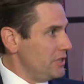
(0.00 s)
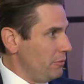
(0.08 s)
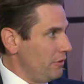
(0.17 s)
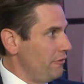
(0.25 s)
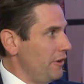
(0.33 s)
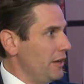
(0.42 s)
that
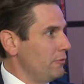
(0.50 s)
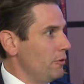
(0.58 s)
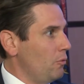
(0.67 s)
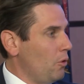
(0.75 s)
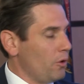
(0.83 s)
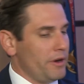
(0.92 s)
we find
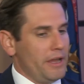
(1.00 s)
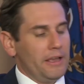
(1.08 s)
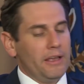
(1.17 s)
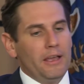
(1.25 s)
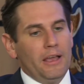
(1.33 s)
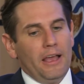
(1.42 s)
rewarding.
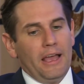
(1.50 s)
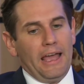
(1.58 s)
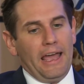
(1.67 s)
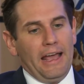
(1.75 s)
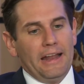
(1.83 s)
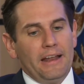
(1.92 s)

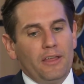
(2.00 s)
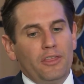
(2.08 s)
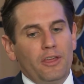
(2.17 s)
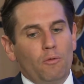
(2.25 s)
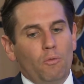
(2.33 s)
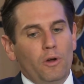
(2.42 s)
And I
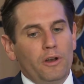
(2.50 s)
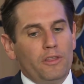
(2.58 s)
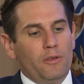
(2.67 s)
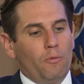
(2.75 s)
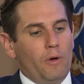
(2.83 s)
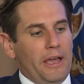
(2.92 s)
think one of
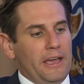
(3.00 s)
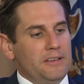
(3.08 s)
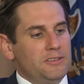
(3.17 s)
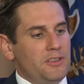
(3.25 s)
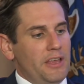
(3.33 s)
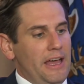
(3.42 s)
the
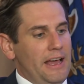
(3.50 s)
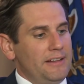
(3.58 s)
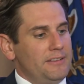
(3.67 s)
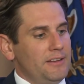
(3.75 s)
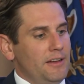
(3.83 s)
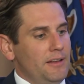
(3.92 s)
ways that